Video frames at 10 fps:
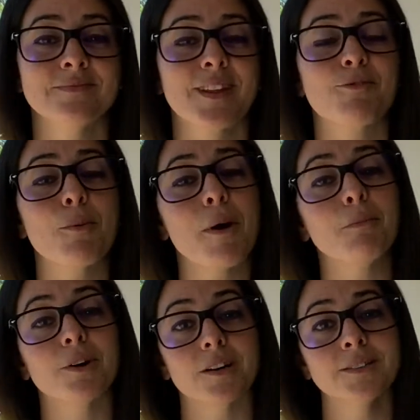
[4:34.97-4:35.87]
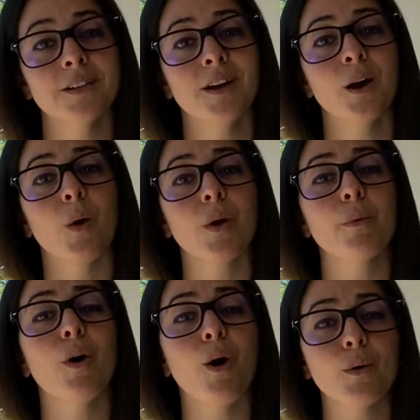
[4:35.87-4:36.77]
Remember, we
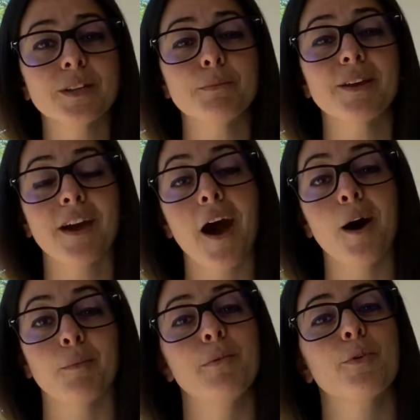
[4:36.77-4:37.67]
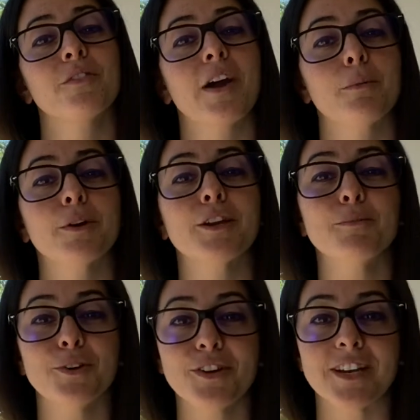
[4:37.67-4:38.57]
will only become a more vibrant
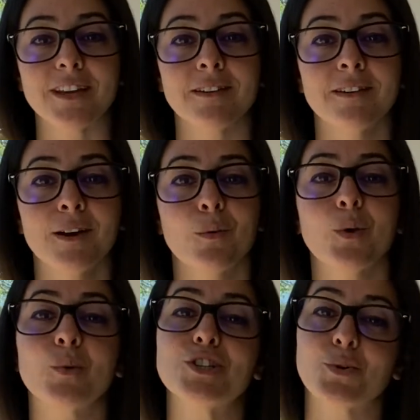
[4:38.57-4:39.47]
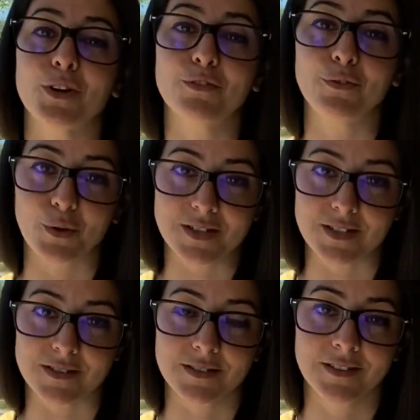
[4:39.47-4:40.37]
community when we join
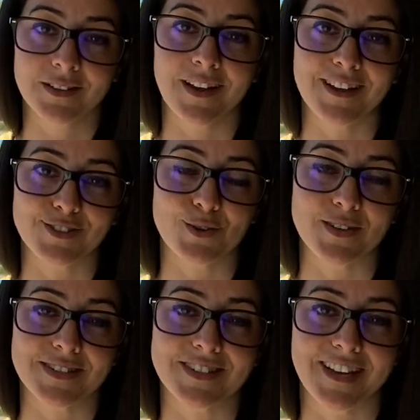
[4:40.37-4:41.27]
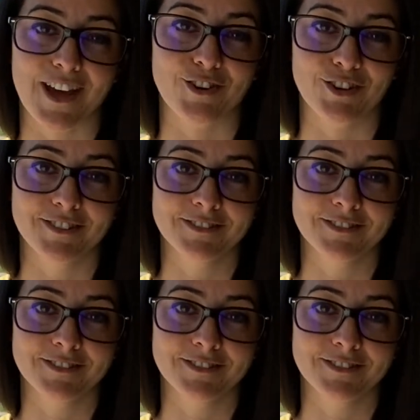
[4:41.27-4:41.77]
forces and do this together.